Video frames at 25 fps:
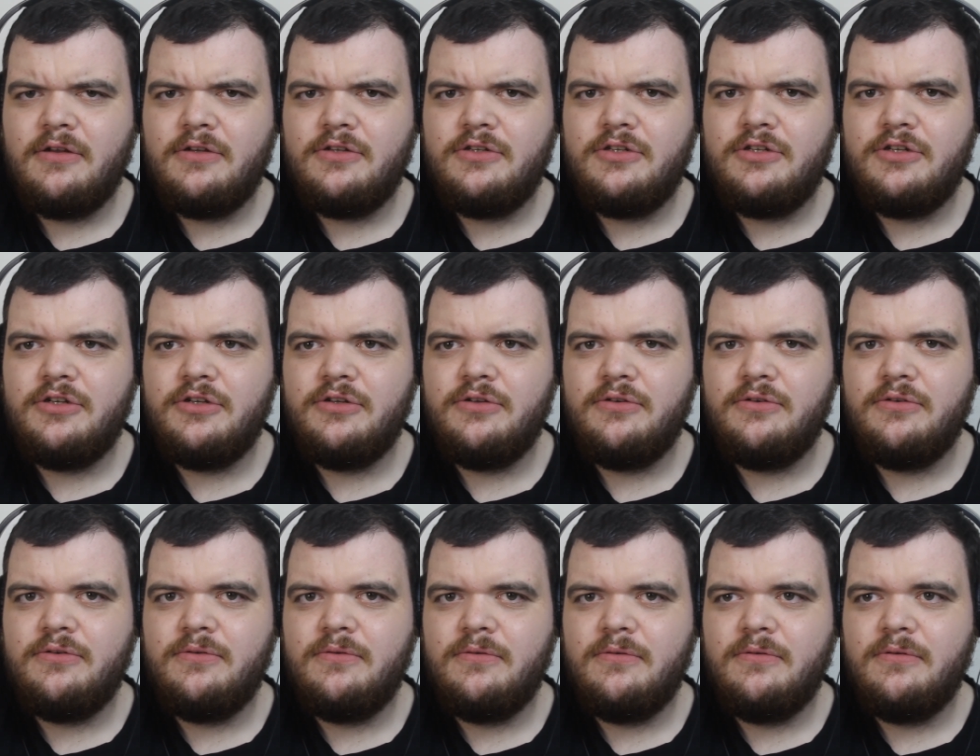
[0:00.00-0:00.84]

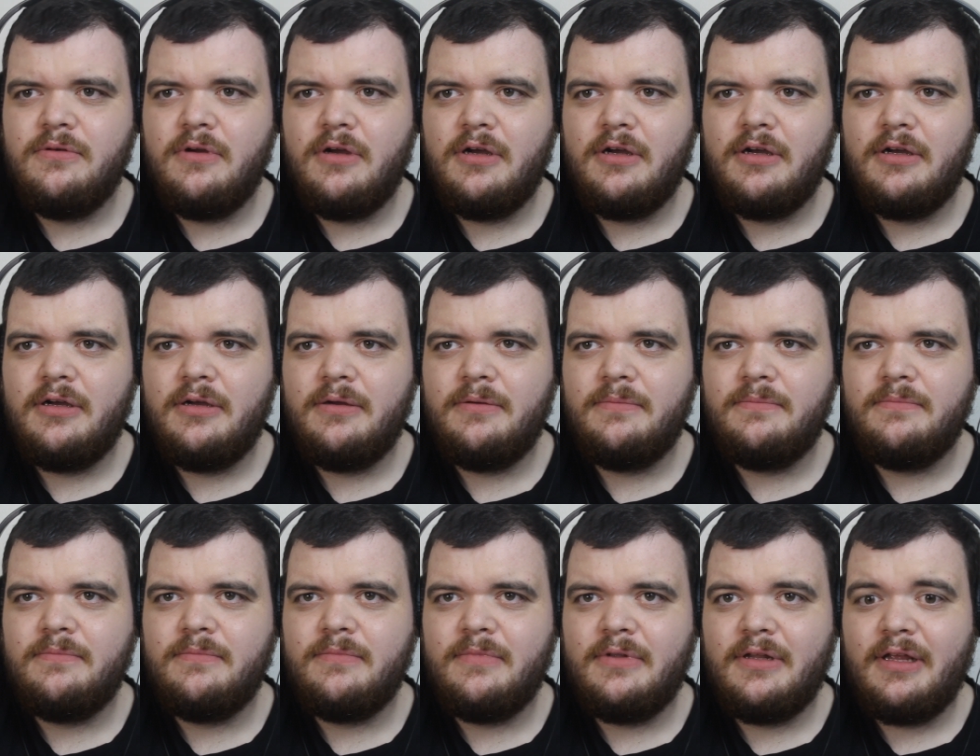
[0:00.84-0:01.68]
to,
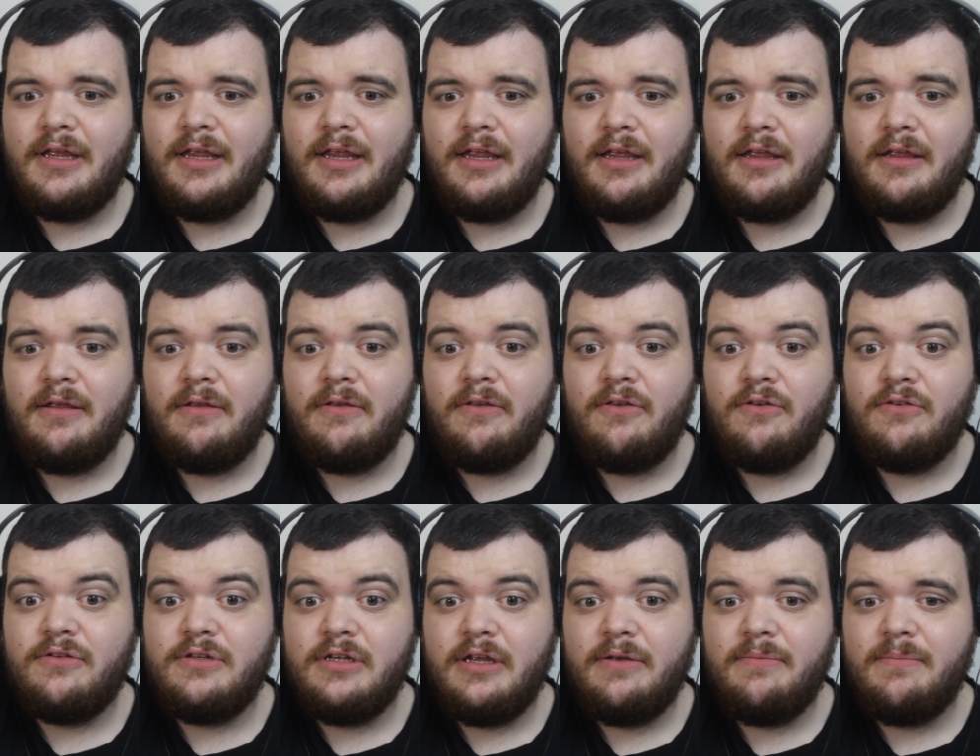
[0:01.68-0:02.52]
um, like,
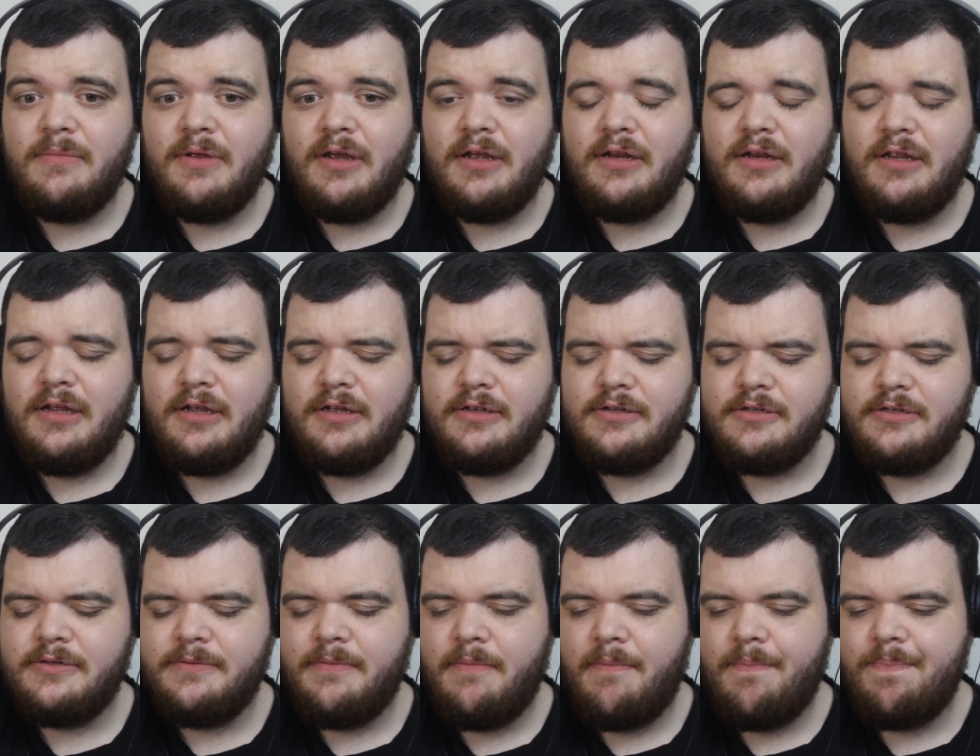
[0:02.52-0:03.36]
you to give me ideas.